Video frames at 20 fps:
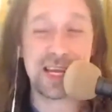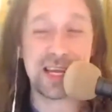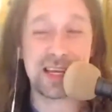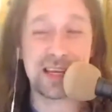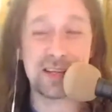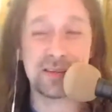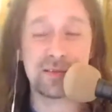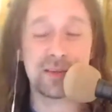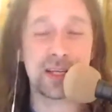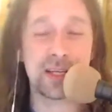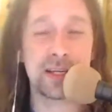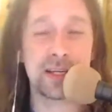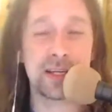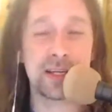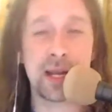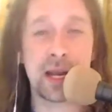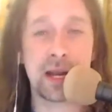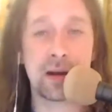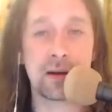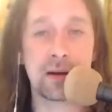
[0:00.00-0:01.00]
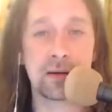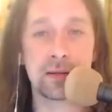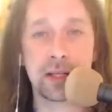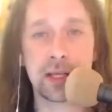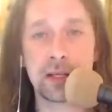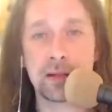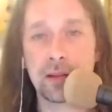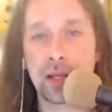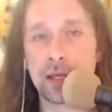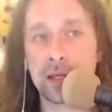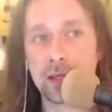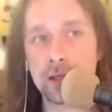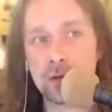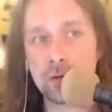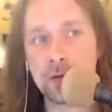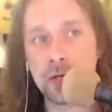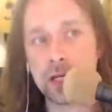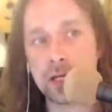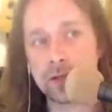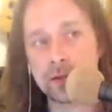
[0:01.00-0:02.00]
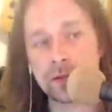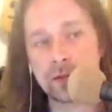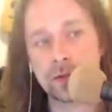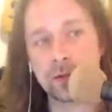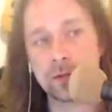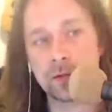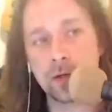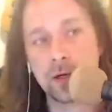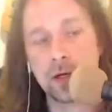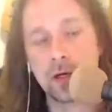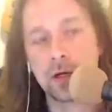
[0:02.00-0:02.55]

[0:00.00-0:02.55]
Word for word: it, it inherently like you need to